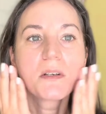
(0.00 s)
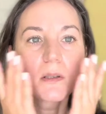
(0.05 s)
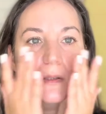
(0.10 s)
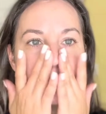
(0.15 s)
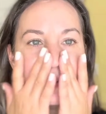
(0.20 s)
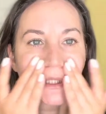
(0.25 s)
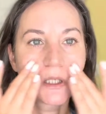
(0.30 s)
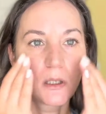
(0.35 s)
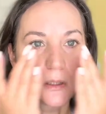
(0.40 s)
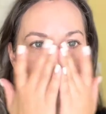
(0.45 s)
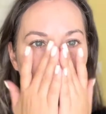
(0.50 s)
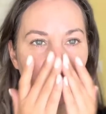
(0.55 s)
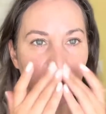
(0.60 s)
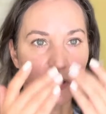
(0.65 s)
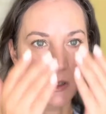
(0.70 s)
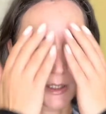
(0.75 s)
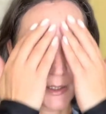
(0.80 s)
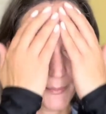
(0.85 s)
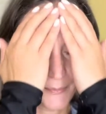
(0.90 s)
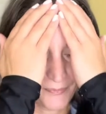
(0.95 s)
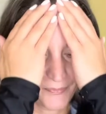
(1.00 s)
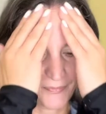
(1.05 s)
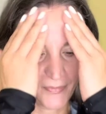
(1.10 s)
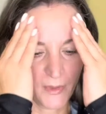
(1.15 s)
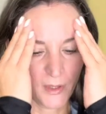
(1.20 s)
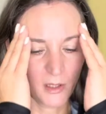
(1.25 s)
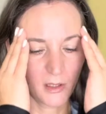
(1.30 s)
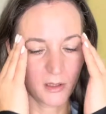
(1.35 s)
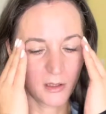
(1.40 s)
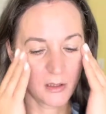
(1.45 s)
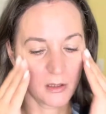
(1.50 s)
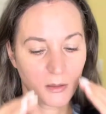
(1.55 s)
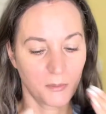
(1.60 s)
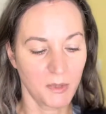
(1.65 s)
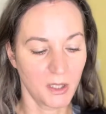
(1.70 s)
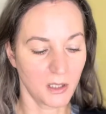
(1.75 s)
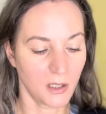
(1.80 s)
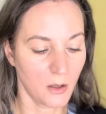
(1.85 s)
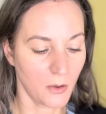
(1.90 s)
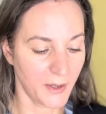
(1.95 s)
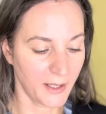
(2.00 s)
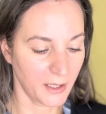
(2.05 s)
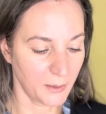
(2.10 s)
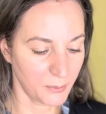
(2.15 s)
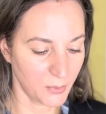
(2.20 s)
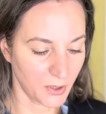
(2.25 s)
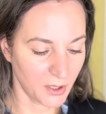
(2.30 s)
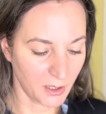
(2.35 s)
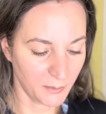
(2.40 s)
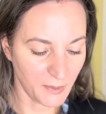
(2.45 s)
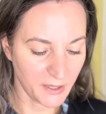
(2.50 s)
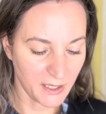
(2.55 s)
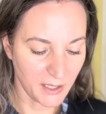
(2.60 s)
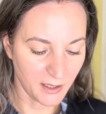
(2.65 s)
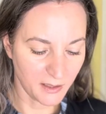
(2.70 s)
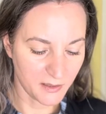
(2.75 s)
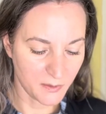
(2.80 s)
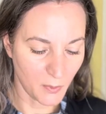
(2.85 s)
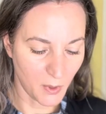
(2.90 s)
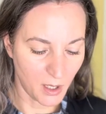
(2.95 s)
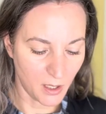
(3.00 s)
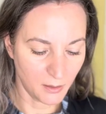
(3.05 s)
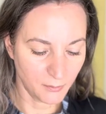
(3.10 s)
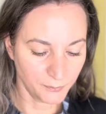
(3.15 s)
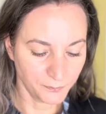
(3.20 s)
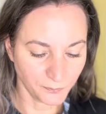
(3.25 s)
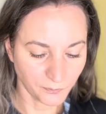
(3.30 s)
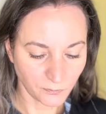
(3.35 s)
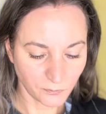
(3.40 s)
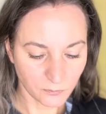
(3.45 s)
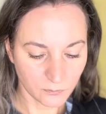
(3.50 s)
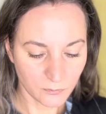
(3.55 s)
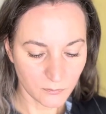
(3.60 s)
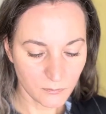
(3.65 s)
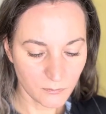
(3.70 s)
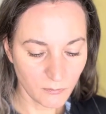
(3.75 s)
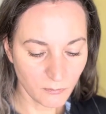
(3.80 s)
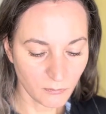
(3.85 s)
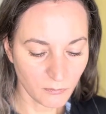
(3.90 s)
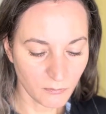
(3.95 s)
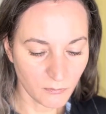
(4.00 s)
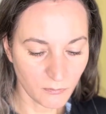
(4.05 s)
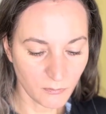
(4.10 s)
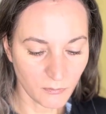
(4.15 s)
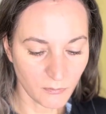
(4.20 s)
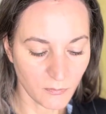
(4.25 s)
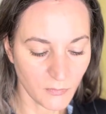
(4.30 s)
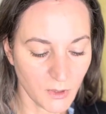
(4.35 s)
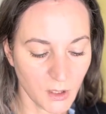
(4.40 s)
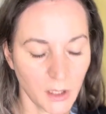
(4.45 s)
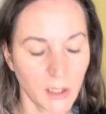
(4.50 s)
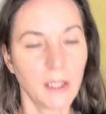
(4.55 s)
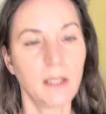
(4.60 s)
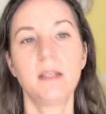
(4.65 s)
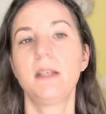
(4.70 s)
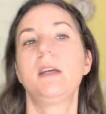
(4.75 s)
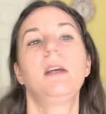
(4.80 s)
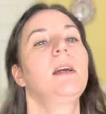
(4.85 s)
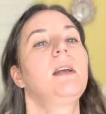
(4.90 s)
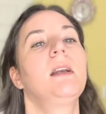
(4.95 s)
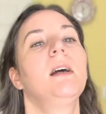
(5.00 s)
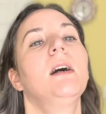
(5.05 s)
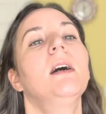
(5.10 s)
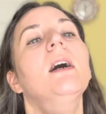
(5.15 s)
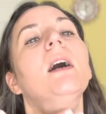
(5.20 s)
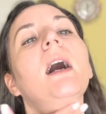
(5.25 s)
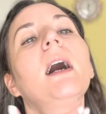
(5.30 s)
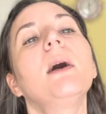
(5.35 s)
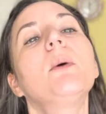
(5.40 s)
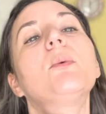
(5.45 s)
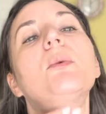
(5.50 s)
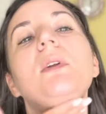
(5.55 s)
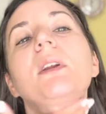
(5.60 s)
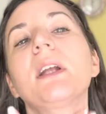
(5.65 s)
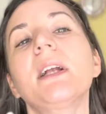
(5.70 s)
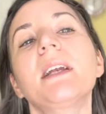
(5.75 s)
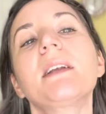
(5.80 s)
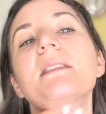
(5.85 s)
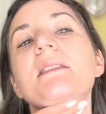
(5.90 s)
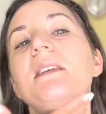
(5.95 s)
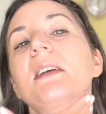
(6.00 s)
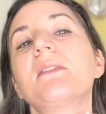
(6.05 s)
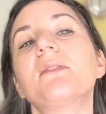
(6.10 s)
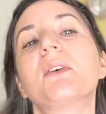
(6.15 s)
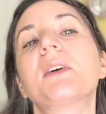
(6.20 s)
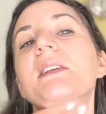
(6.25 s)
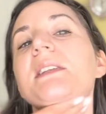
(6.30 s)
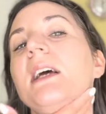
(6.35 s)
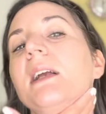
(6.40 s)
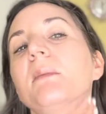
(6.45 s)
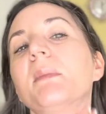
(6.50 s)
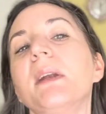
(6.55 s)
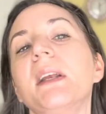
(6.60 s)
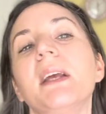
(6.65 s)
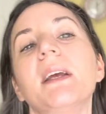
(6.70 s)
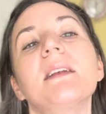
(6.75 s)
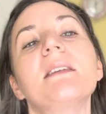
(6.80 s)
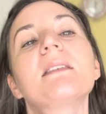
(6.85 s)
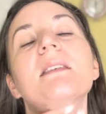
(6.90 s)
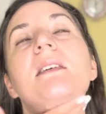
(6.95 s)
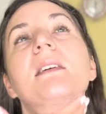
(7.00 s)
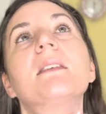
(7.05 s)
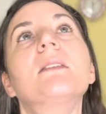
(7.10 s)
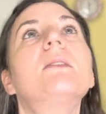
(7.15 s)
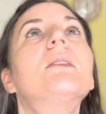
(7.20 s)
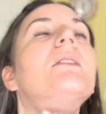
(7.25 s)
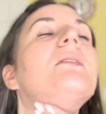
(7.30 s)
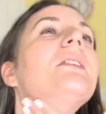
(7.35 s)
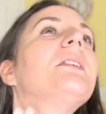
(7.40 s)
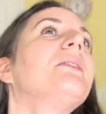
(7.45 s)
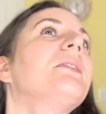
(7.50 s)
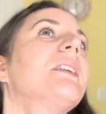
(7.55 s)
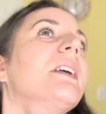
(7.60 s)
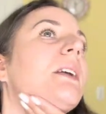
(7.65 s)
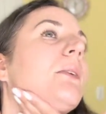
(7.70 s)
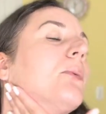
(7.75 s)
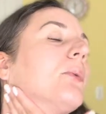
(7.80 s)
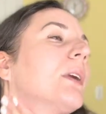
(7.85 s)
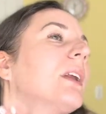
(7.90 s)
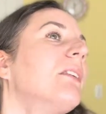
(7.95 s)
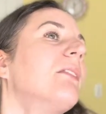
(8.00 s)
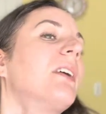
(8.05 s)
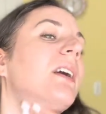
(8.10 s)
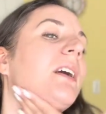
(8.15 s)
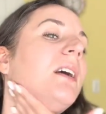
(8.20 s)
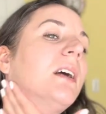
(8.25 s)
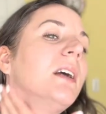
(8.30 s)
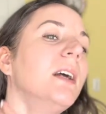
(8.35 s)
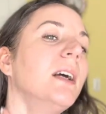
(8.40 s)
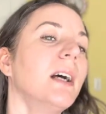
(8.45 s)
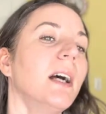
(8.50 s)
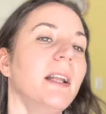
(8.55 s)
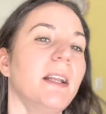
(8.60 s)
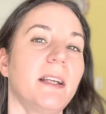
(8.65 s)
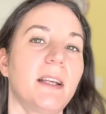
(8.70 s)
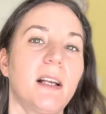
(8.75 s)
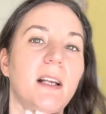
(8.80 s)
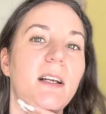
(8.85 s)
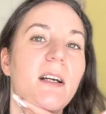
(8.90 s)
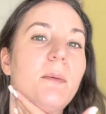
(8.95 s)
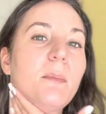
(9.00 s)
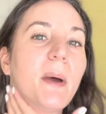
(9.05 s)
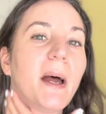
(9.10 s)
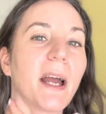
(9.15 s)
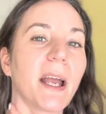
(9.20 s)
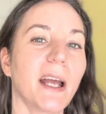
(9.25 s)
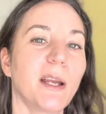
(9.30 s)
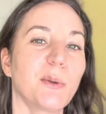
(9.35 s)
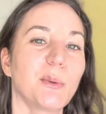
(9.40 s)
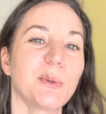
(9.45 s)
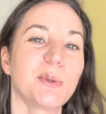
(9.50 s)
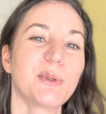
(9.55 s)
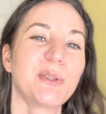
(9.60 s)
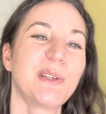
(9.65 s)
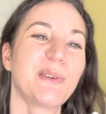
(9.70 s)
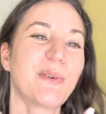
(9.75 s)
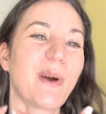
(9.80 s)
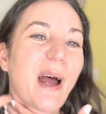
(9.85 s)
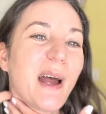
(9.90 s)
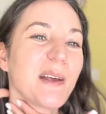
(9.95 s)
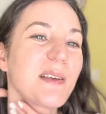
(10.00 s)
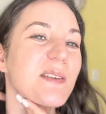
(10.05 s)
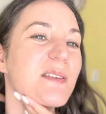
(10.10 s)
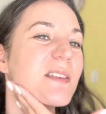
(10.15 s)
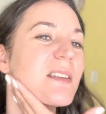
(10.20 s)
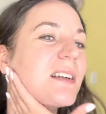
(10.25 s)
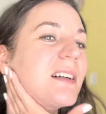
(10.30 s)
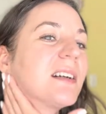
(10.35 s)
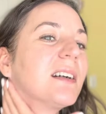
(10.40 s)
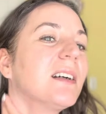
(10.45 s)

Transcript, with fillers: So I'm gonna go ahead and put it on my neck as well, and then I will let it sit for 10 minutes or 15, whatever, and then I'll come back and we'll do the rest.